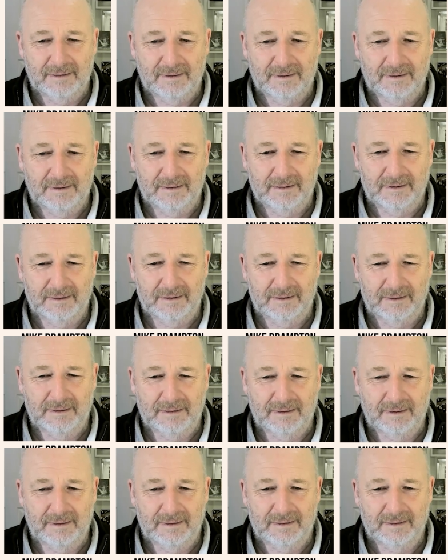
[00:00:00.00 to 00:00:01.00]

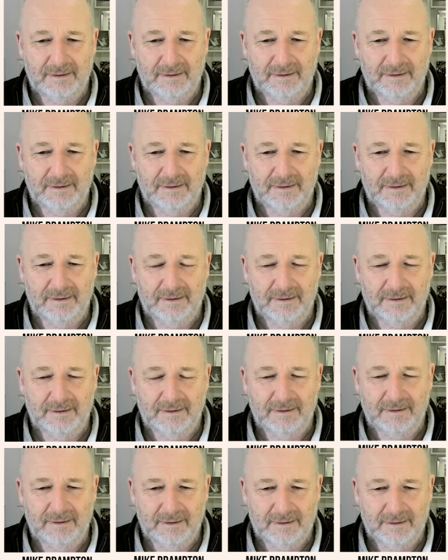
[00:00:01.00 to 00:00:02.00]

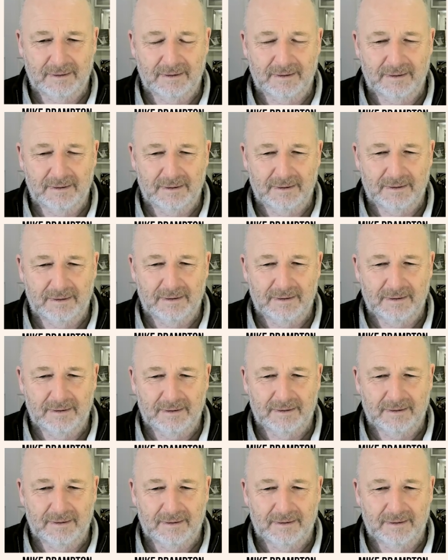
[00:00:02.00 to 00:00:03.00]

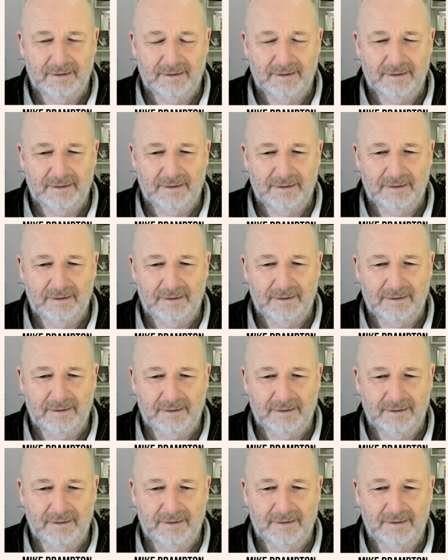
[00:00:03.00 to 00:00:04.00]

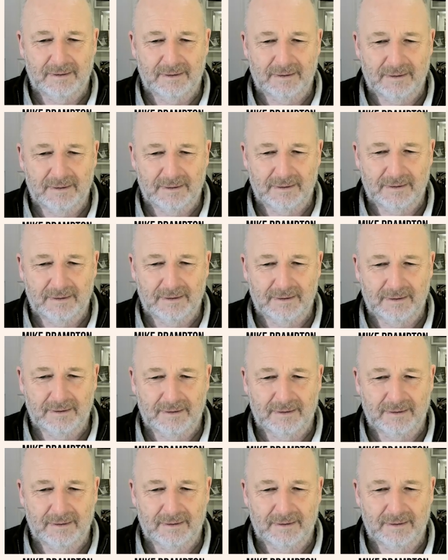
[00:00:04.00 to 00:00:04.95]
(silent)